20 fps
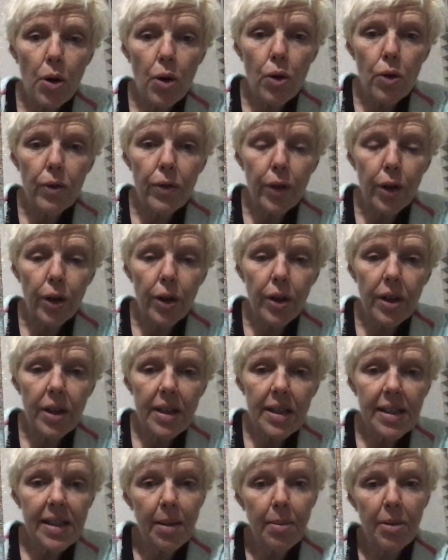over
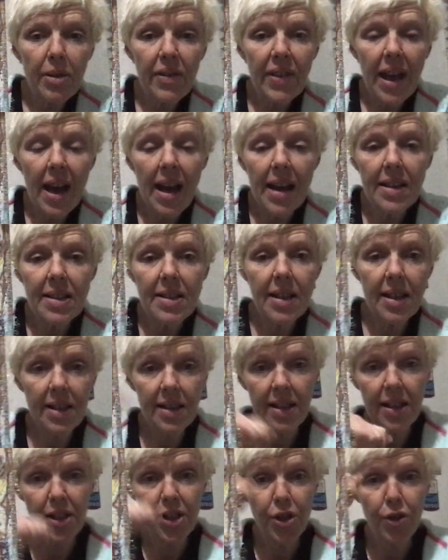some of that
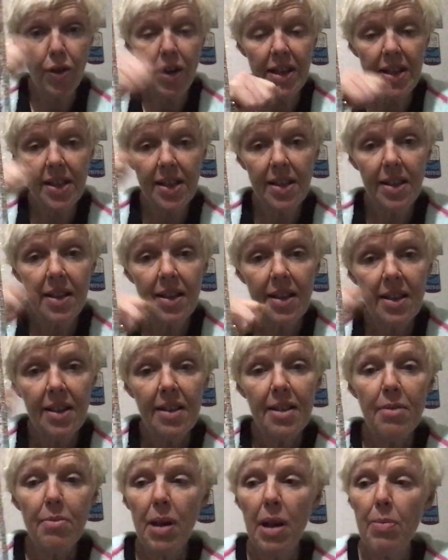distressed
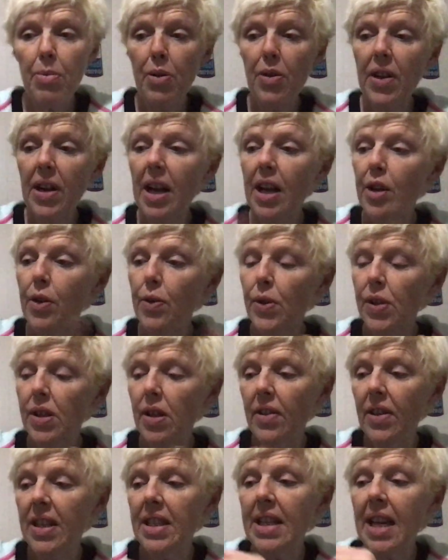paper that I used
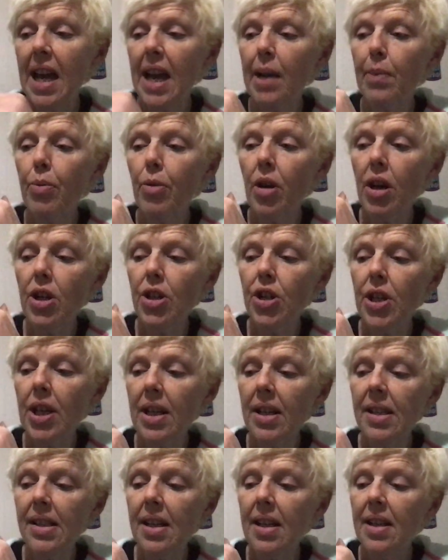on the tag
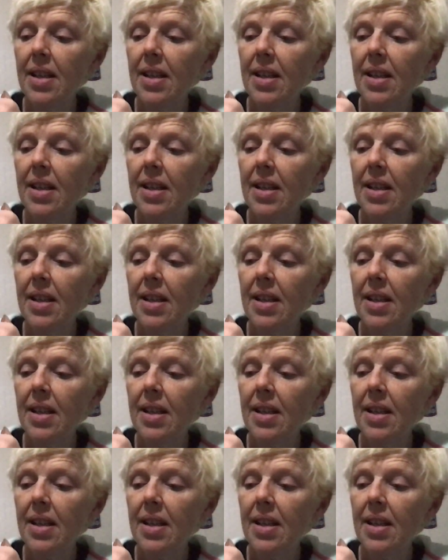projects,